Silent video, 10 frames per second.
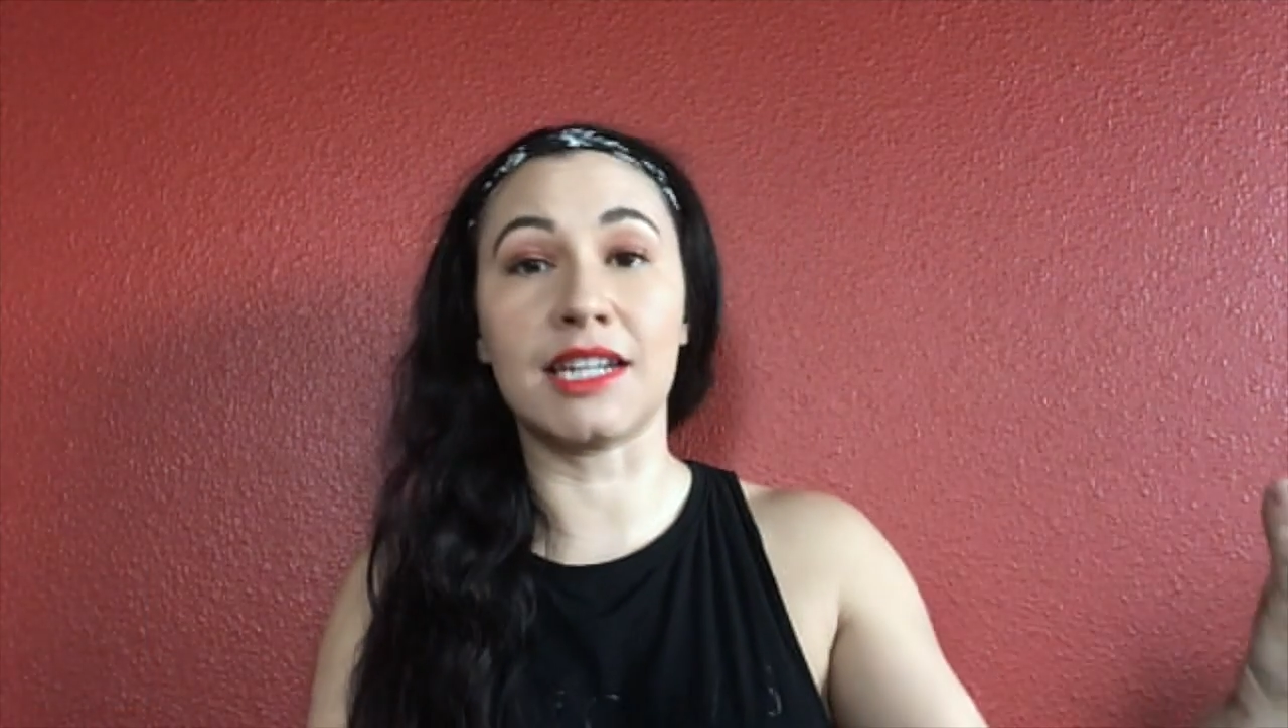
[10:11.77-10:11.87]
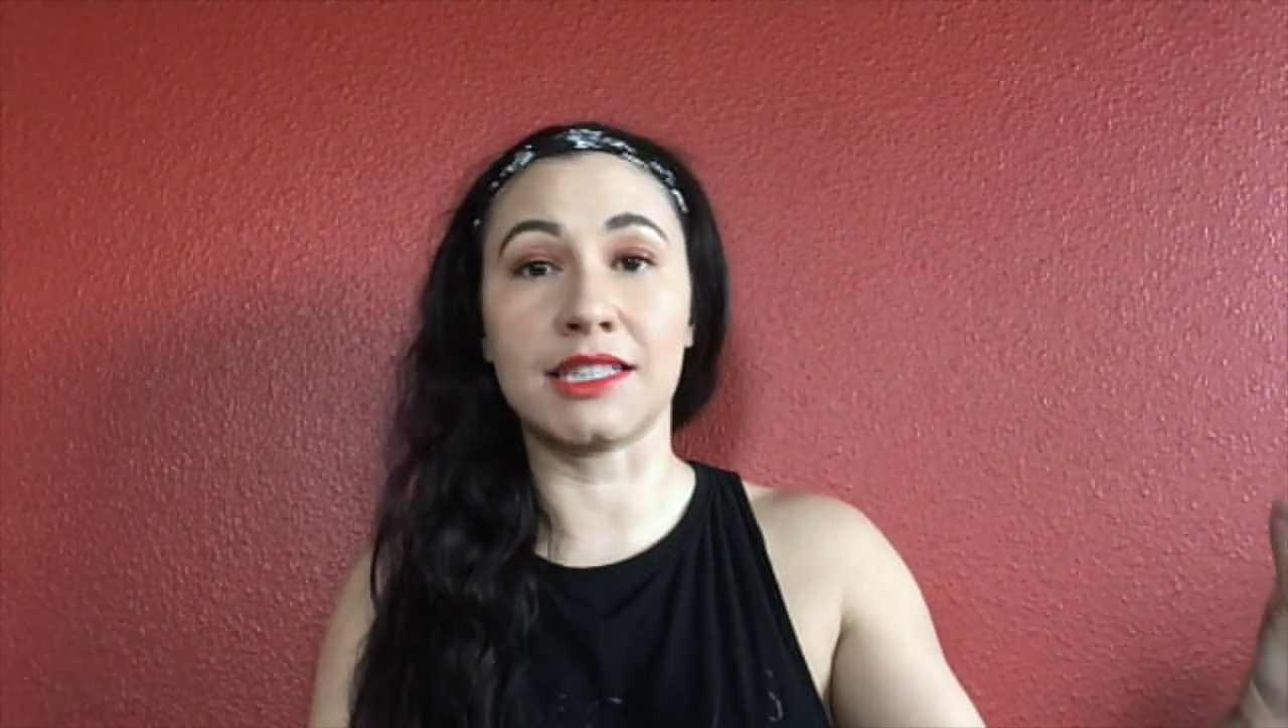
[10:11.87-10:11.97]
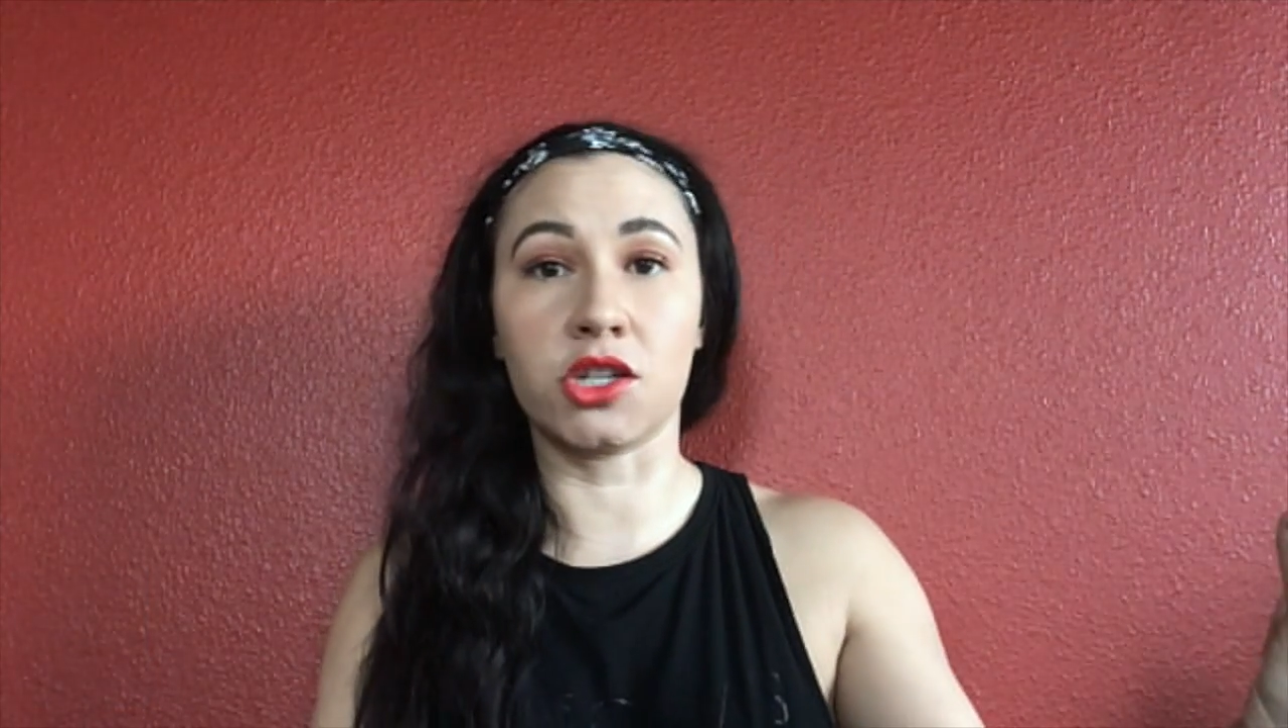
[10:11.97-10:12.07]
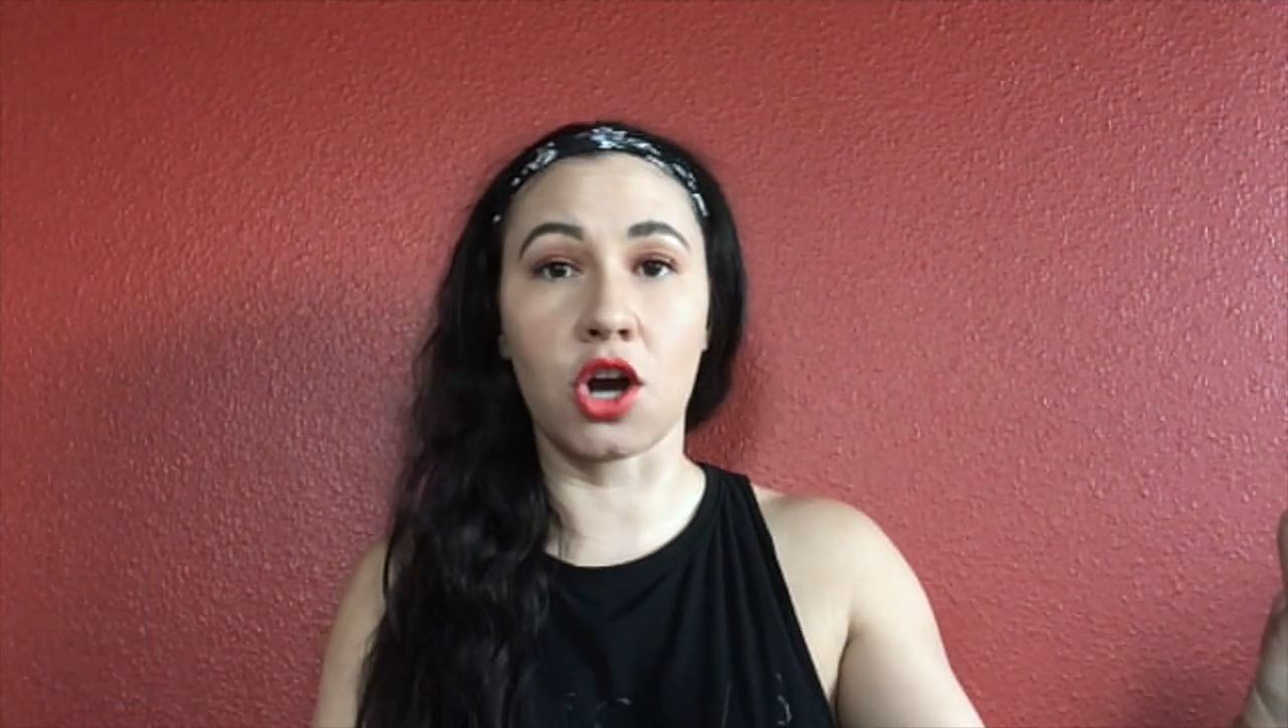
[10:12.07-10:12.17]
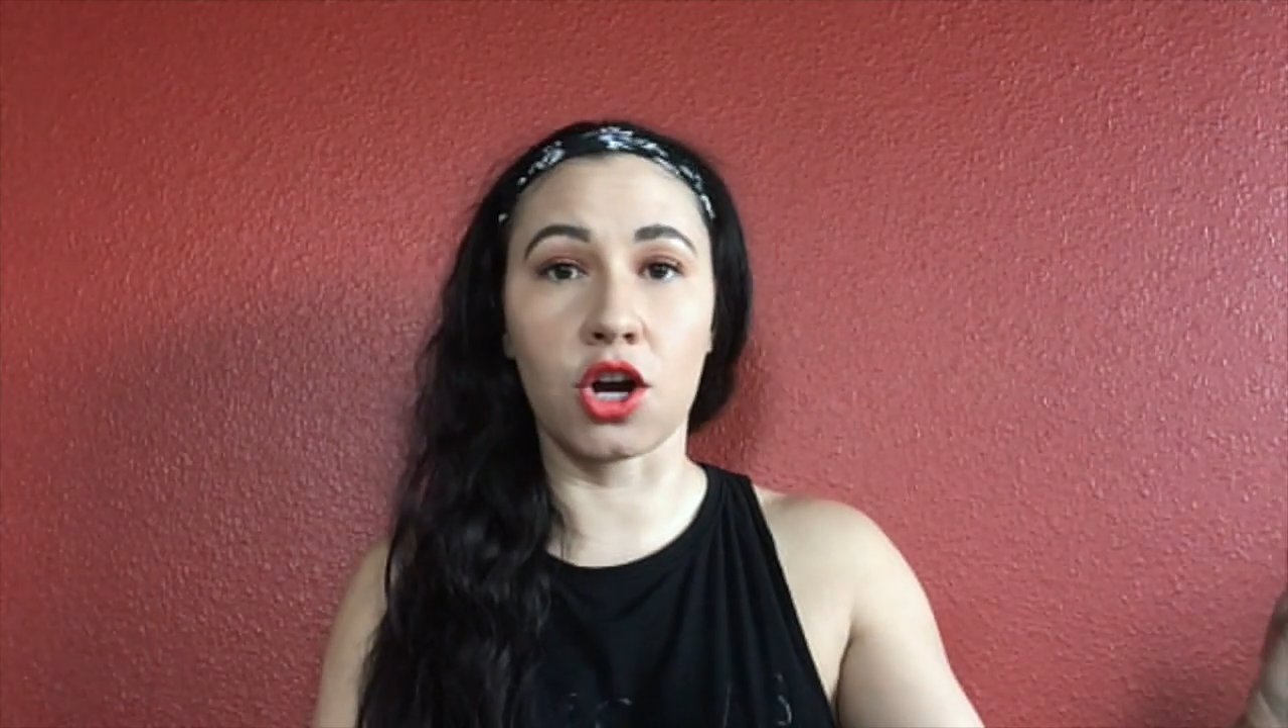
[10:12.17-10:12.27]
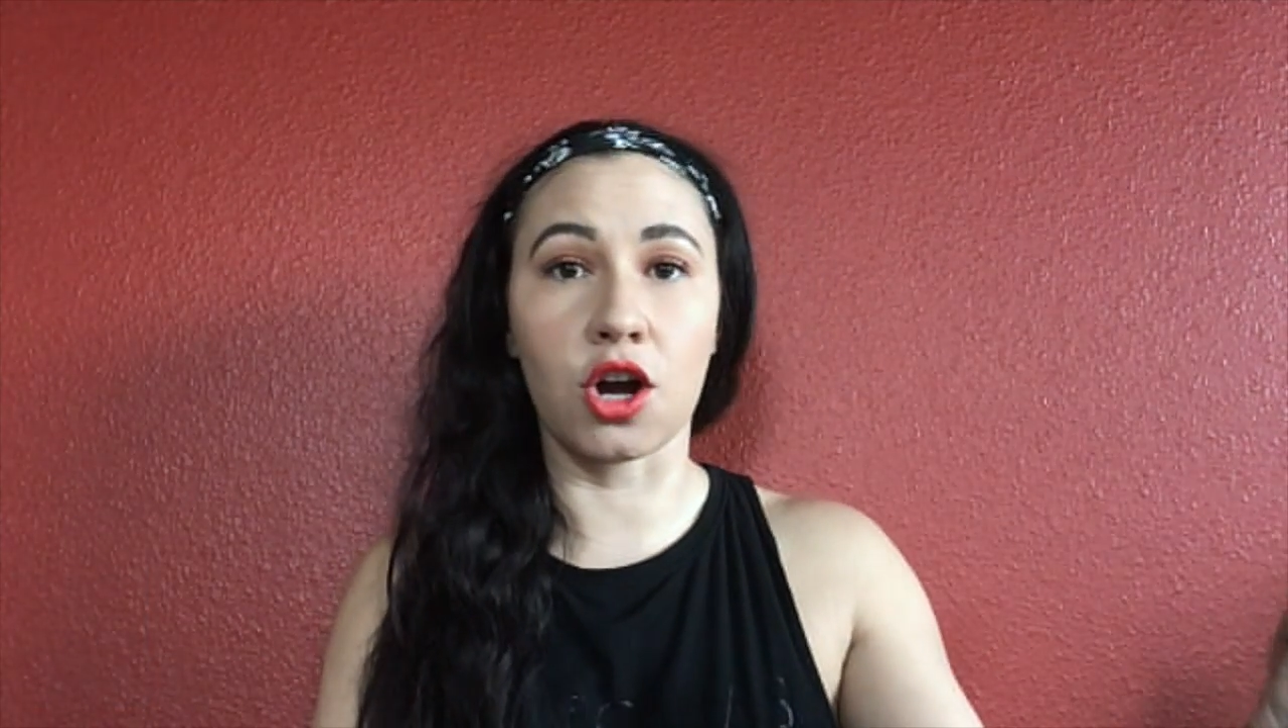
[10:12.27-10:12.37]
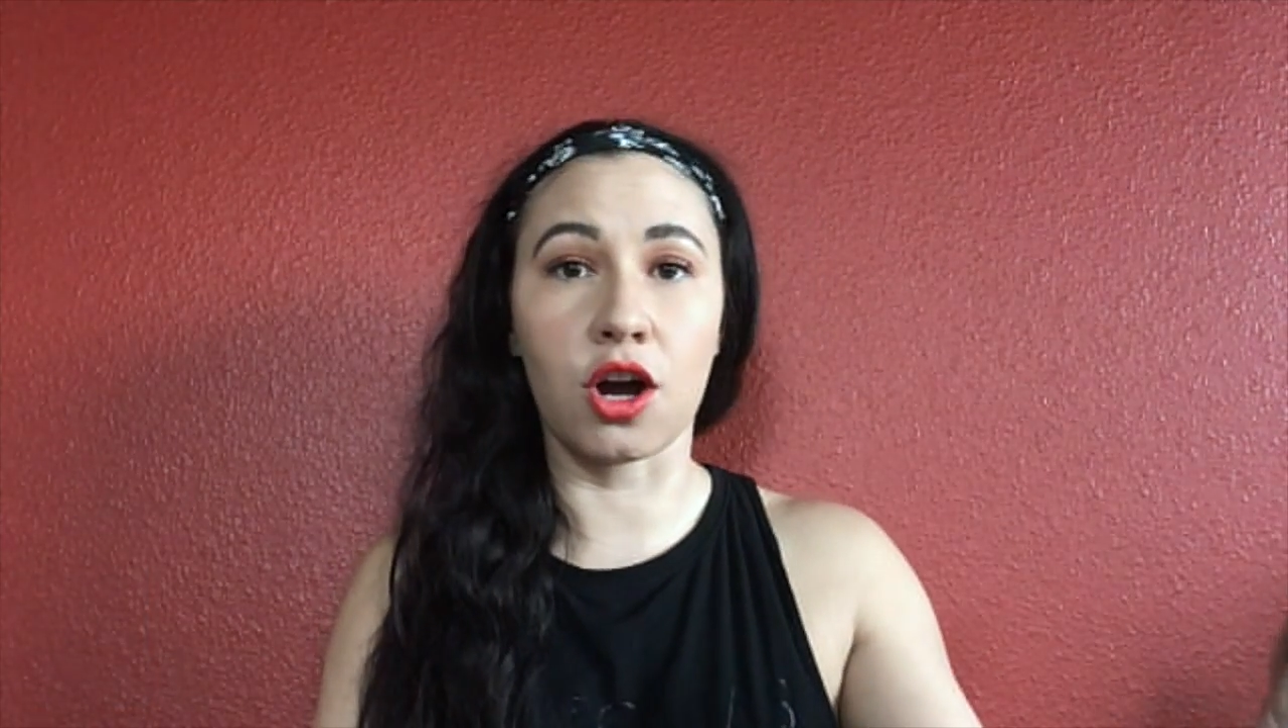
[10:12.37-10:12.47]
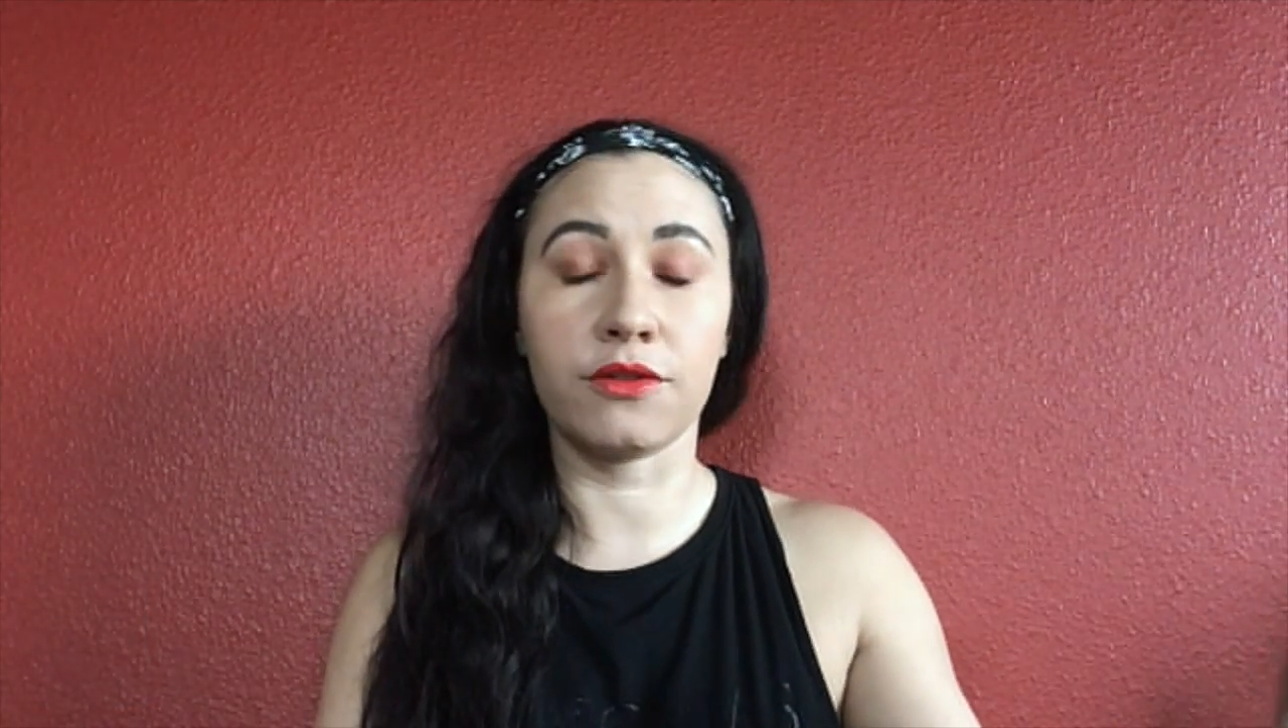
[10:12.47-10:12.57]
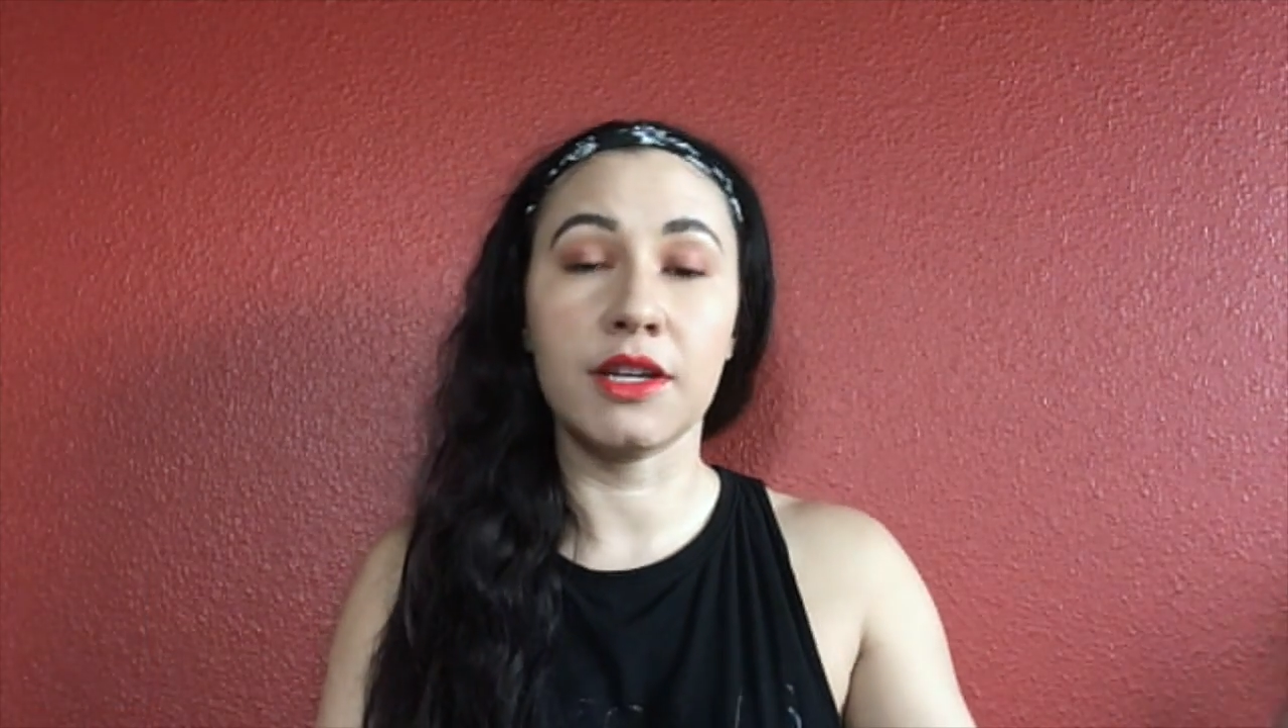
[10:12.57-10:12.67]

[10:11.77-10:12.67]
as a knockoff.